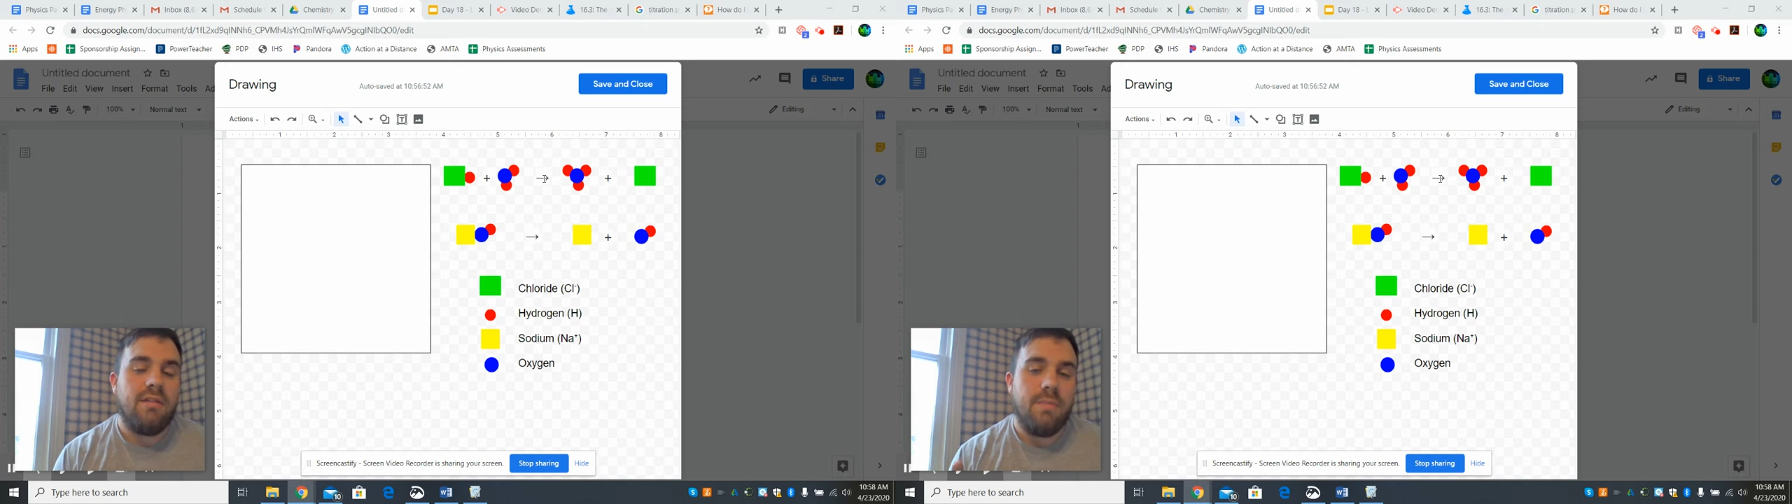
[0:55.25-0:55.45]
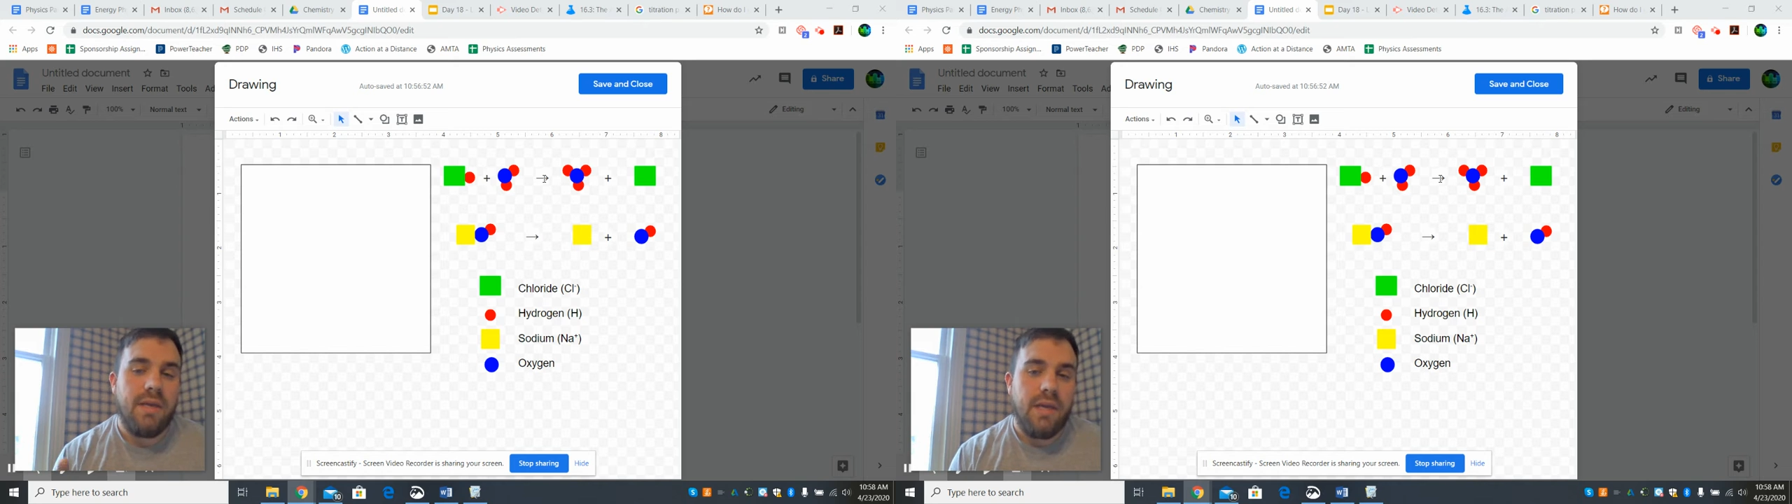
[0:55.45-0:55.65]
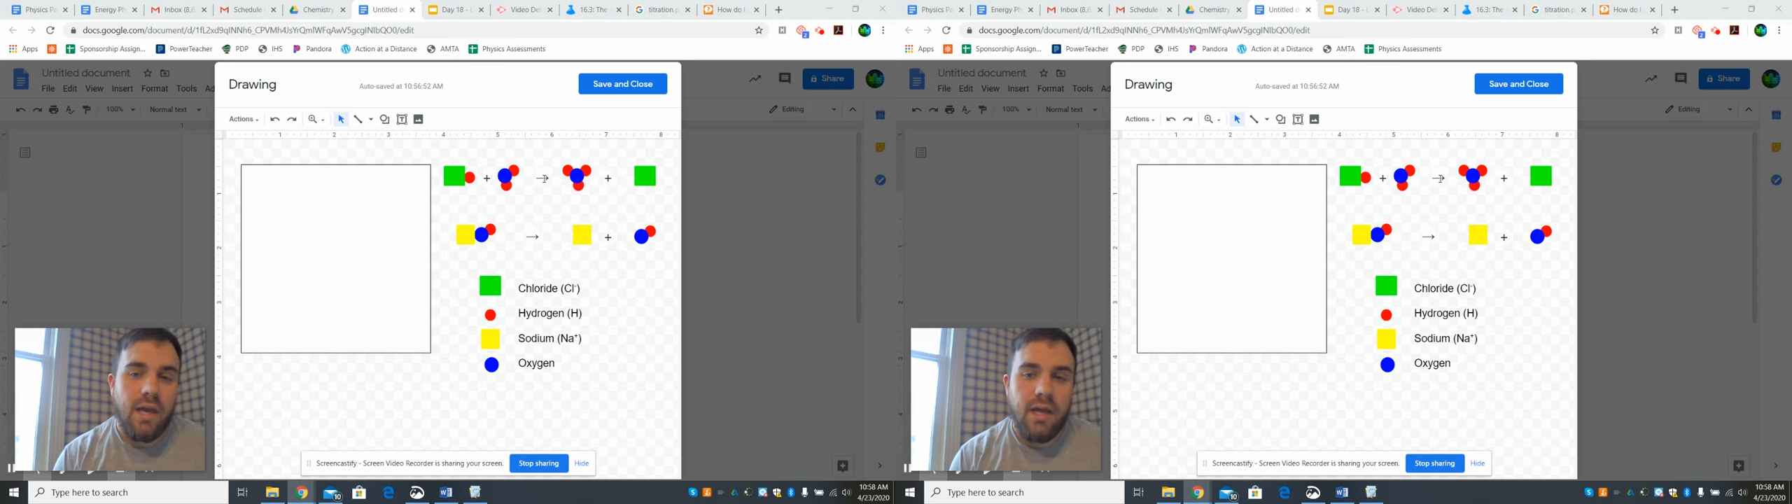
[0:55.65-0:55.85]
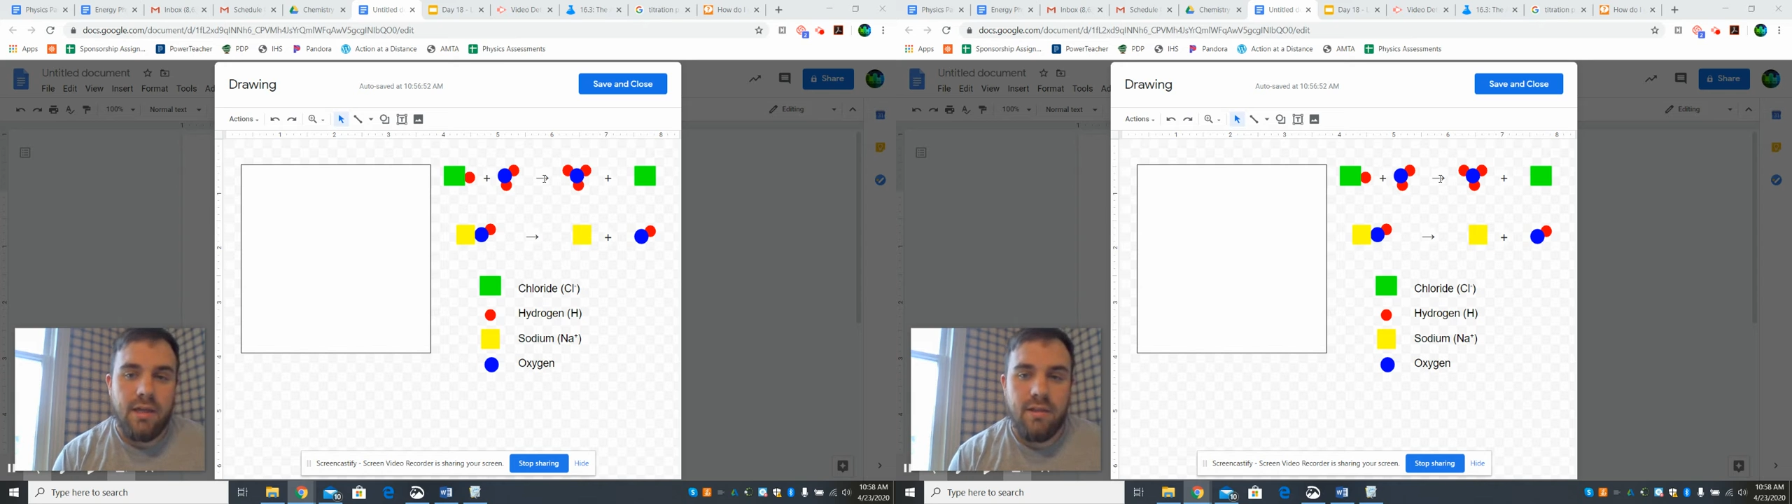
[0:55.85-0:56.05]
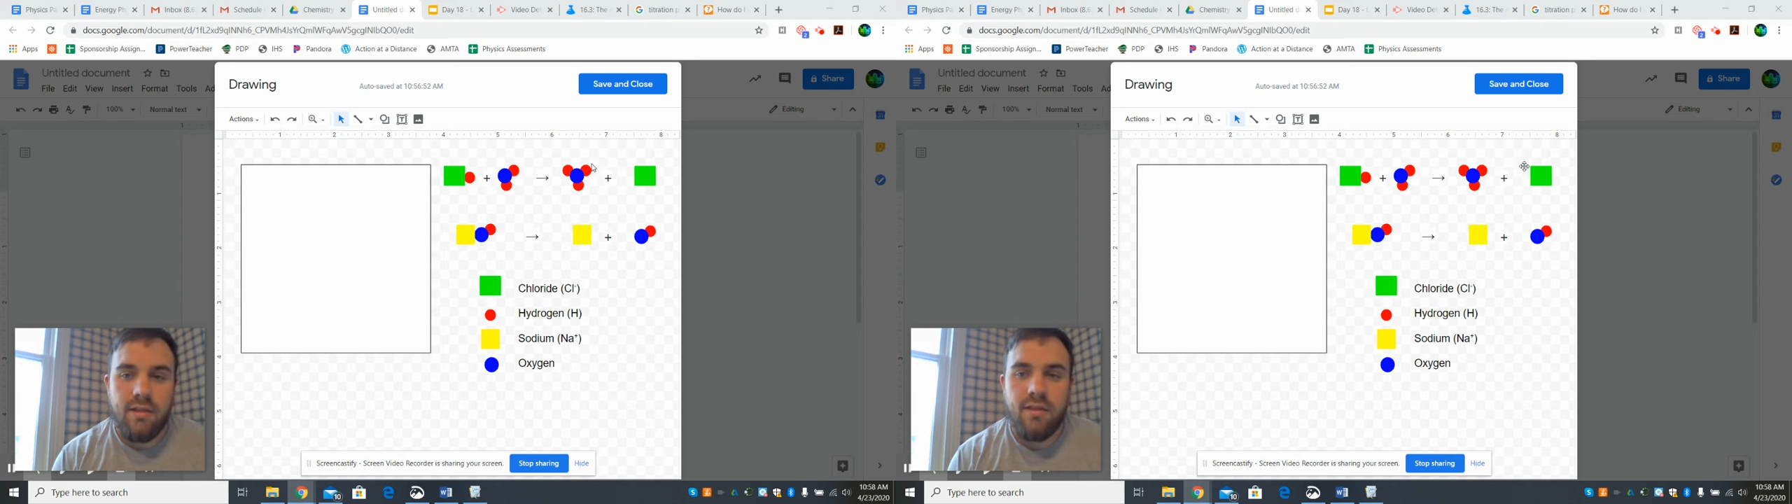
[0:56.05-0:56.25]
is
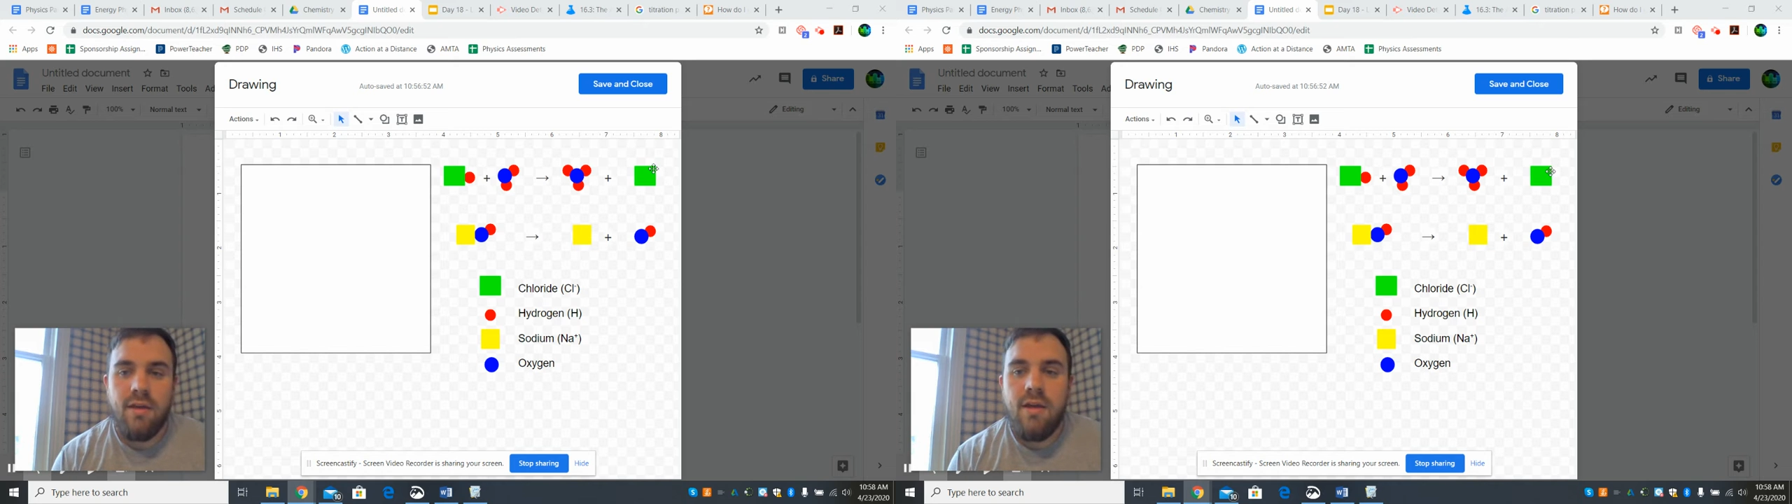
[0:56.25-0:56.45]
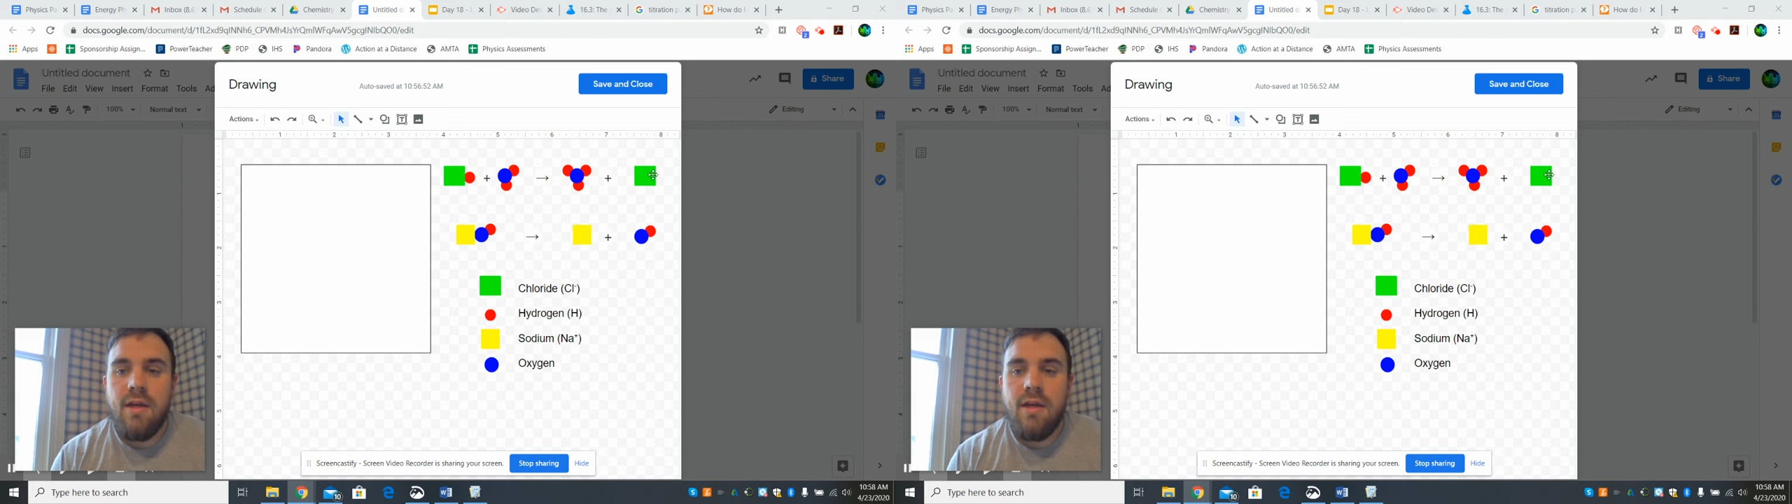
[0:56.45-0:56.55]
because